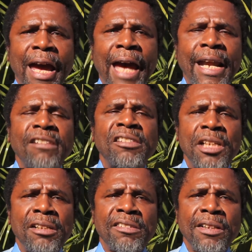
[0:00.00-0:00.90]
and as
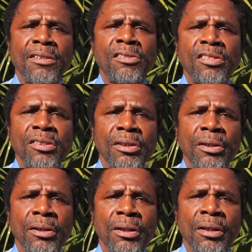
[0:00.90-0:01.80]
citizens
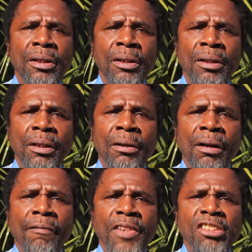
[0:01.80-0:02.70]

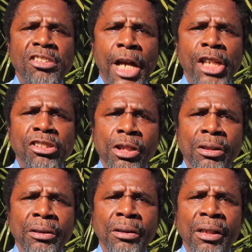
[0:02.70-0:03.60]
of this
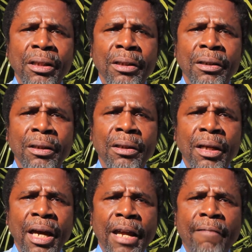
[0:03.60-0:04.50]
nation
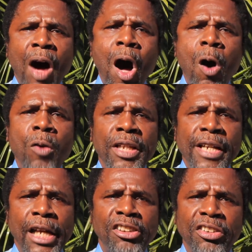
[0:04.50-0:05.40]
and of all the
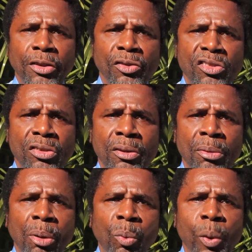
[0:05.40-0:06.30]
nations
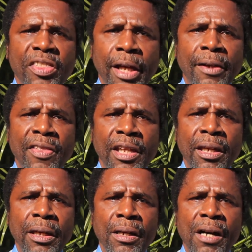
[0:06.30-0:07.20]
within
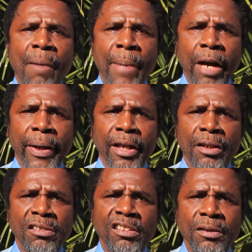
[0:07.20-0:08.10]
the
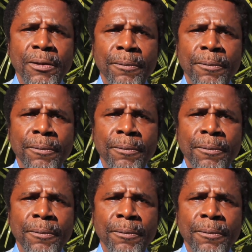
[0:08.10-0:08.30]
Americas,